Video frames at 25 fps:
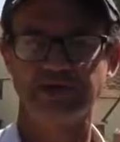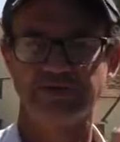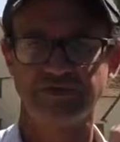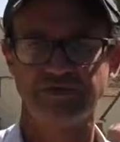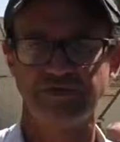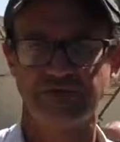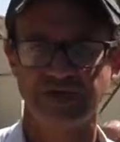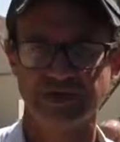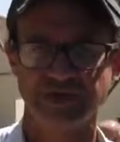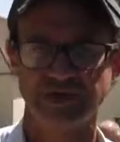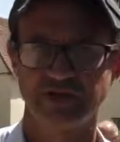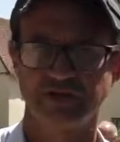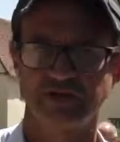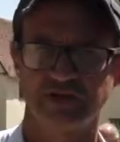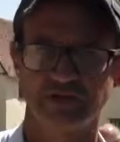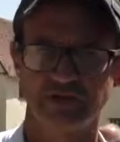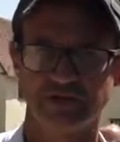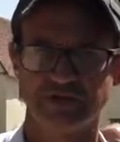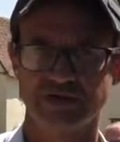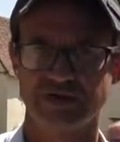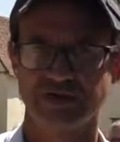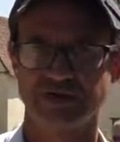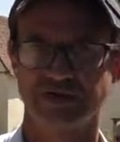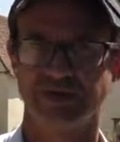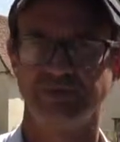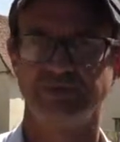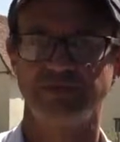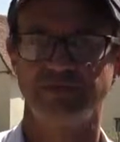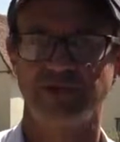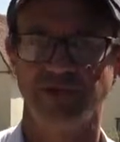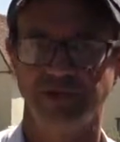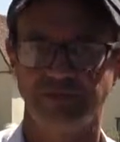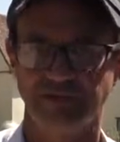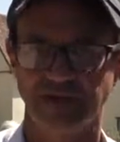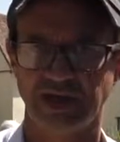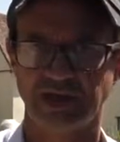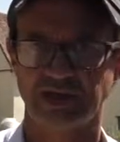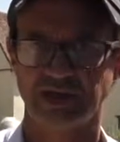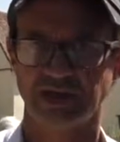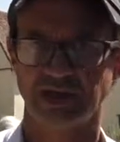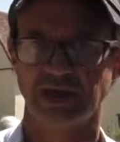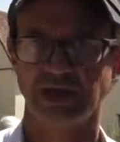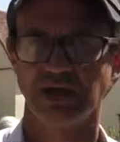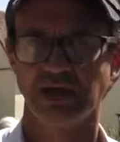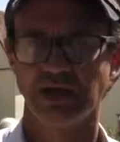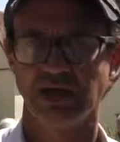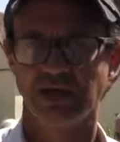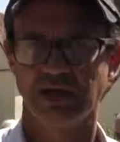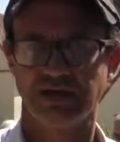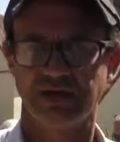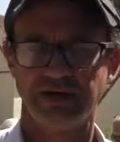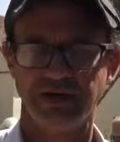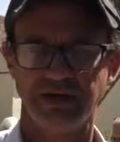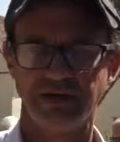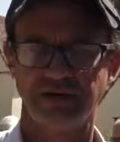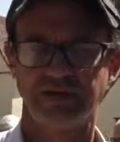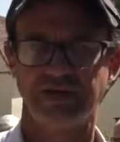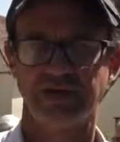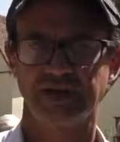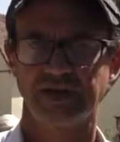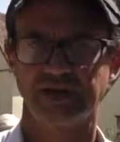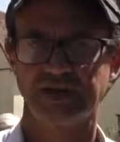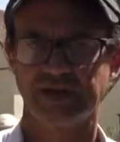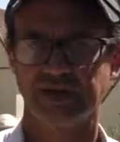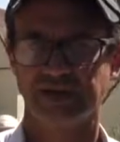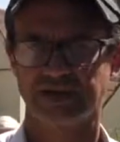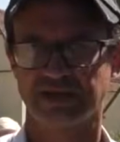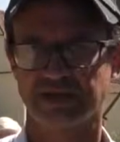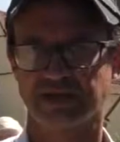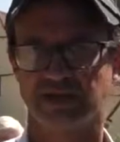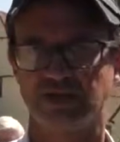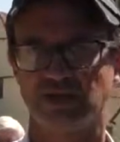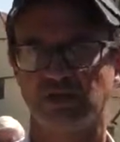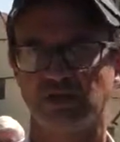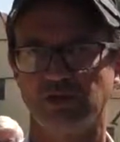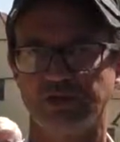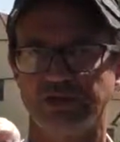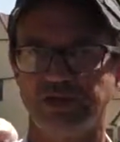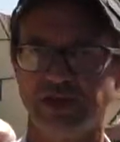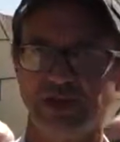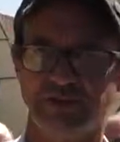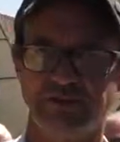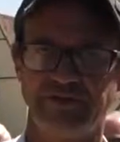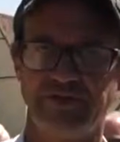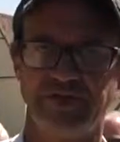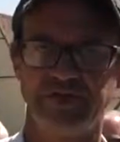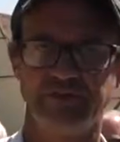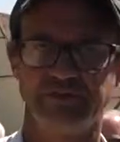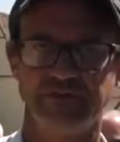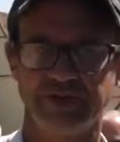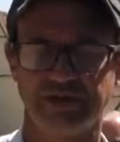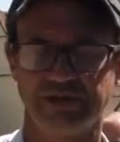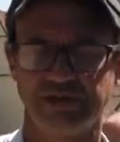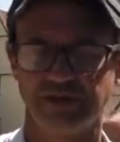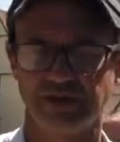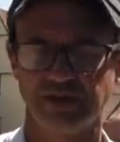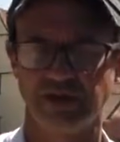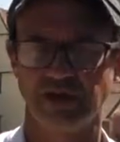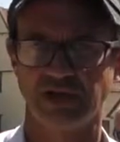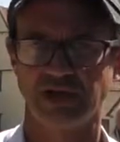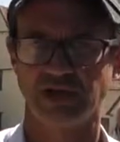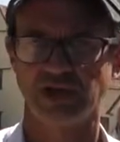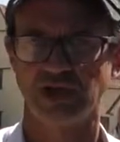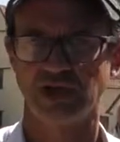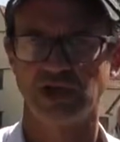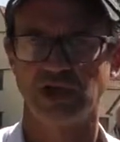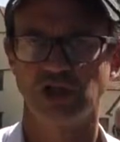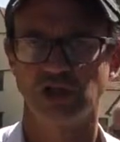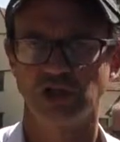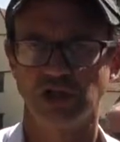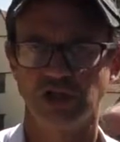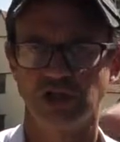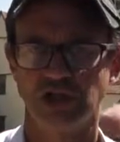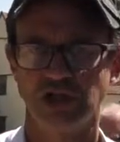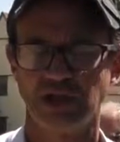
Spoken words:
First of all, subject matter, nothing classical, nothing mythological,